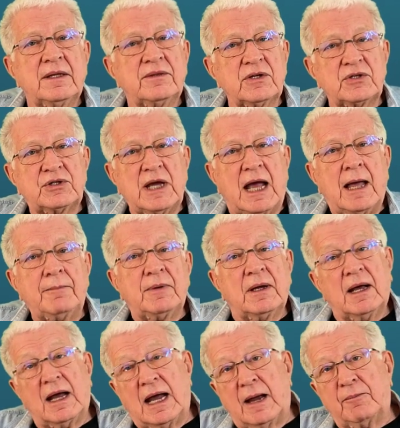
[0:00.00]
The shop,
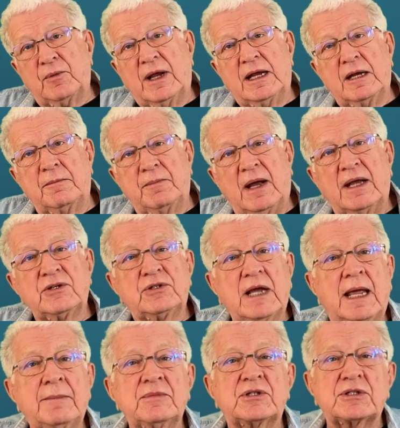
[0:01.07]
operated by
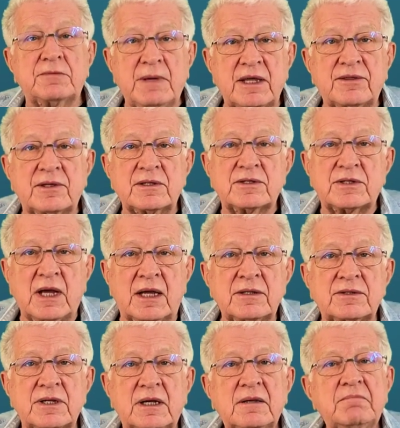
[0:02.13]
James Smith and
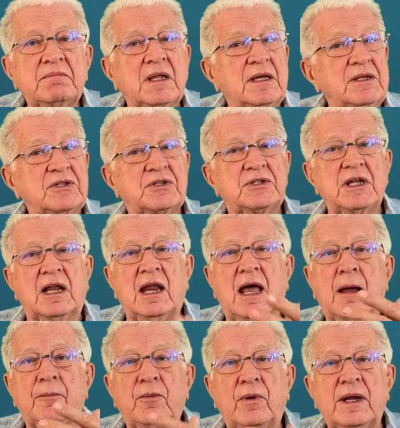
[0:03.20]
Sons, still
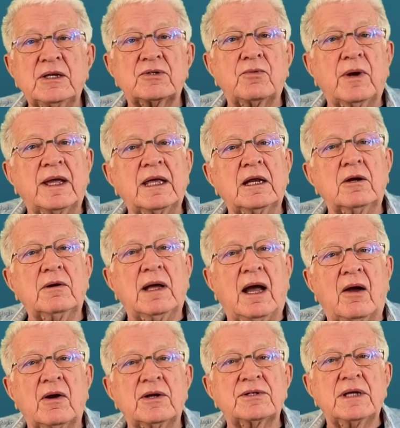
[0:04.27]
operates regular
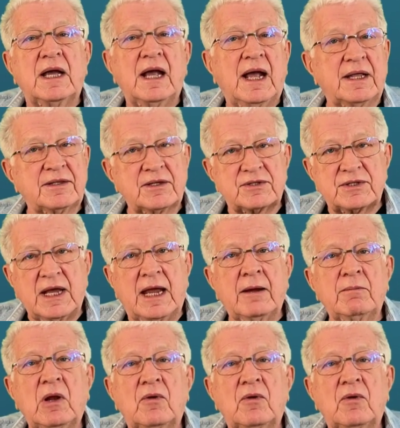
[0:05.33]
hours at the same